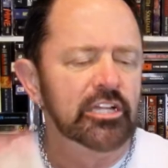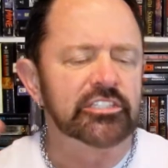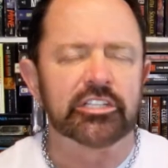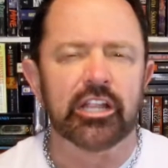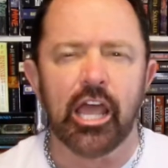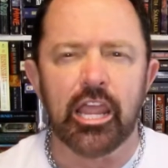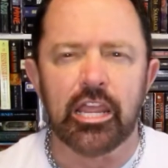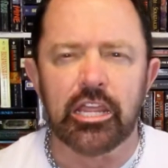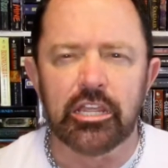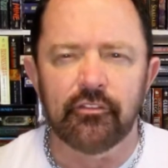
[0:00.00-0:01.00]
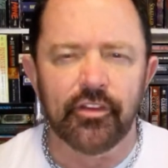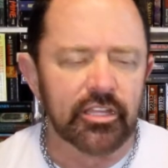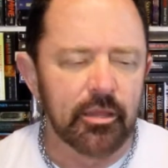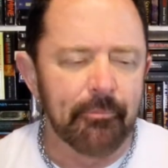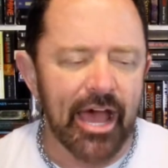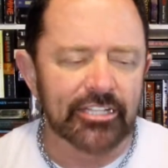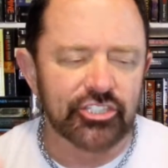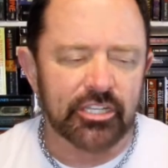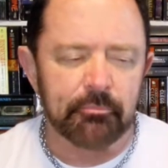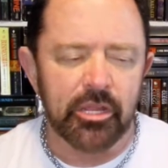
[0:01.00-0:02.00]
Slave in the
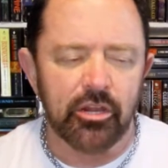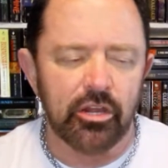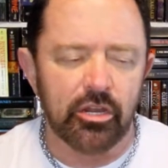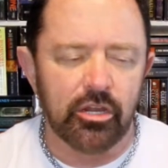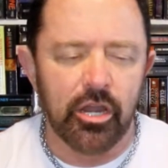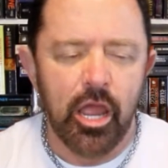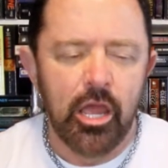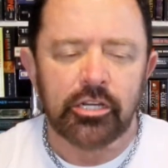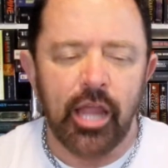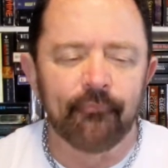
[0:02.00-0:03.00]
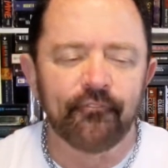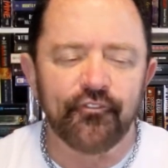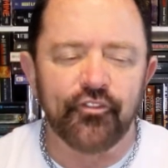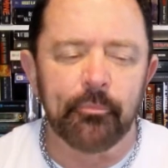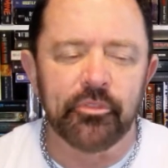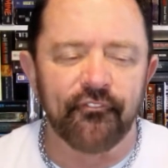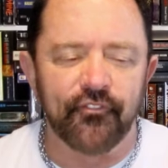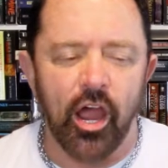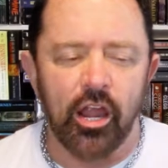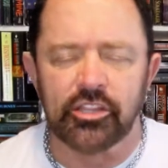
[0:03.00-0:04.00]
magic mirror, come from the
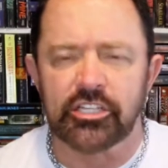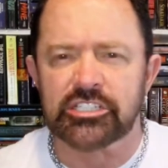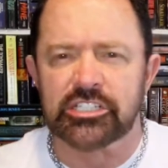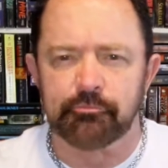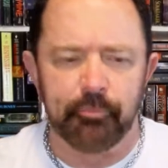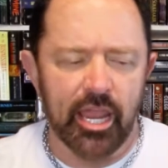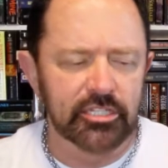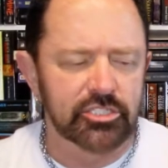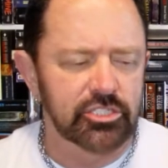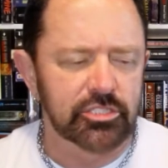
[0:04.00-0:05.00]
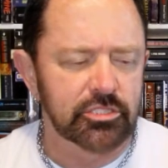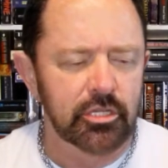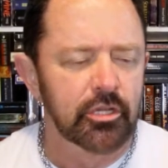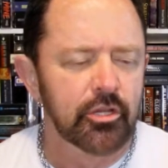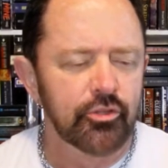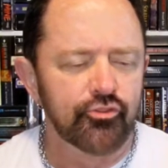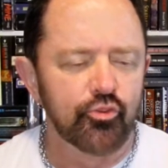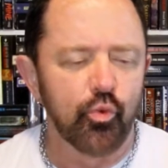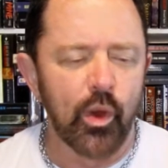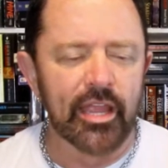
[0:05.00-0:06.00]
farthest space.
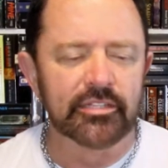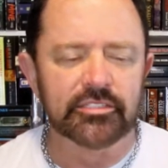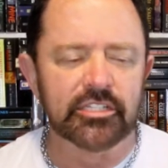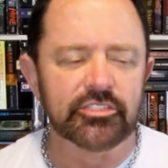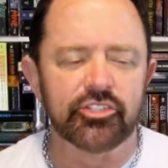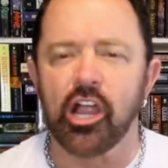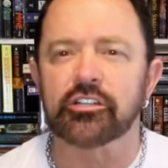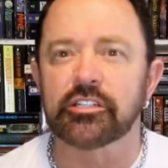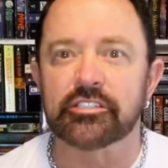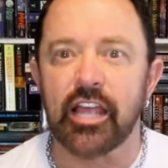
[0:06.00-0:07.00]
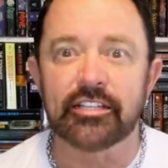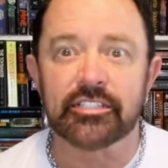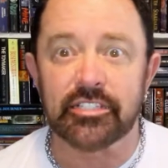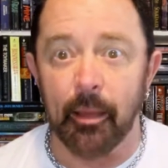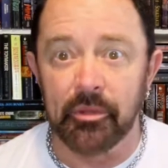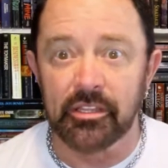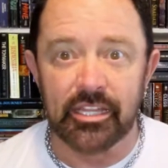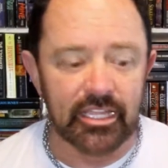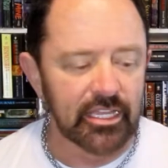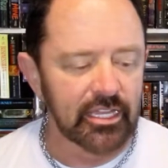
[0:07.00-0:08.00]
Through wind and darkness I summon
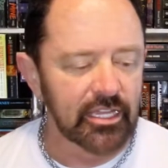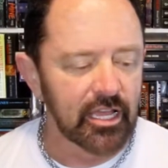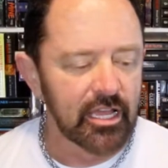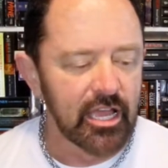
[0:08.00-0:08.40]
thee.